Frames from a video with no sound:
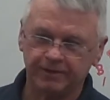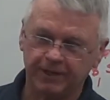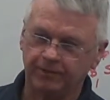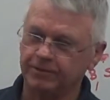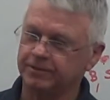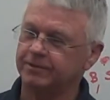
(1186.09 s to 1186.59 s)

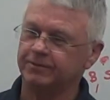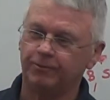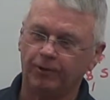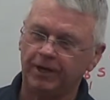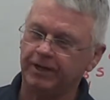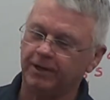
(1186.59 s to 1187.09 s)
He was
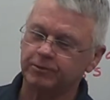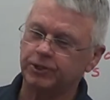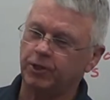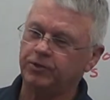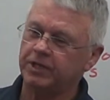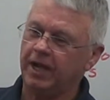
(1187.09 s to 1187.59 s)
running those
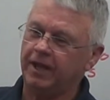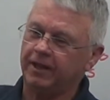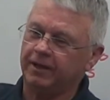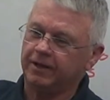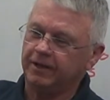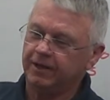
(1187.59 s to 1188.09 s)
two tights,
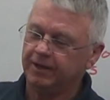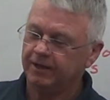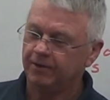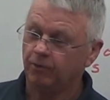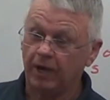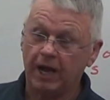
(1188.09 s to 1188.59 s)

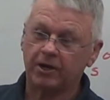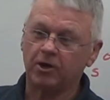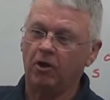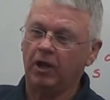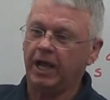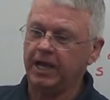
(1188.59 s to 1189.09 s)
what I
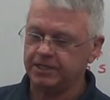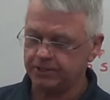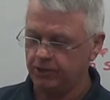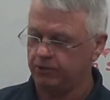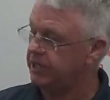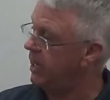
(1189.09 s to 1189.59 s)
call ace,
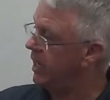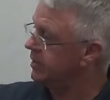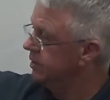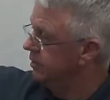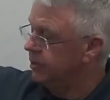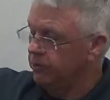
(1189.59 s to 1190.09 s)
two
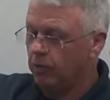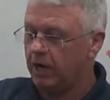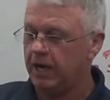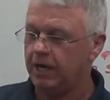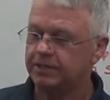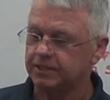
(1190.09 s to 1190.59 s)
tights and two
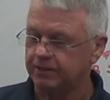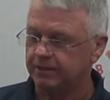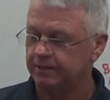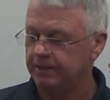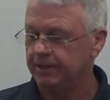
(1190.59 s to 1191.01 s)
wides, and